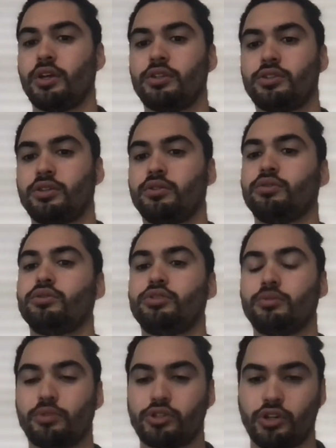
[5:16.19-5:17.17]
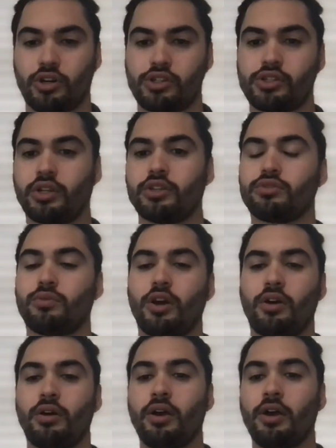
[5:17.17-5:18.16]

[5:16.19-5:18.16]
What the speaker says: to supercharge it as well,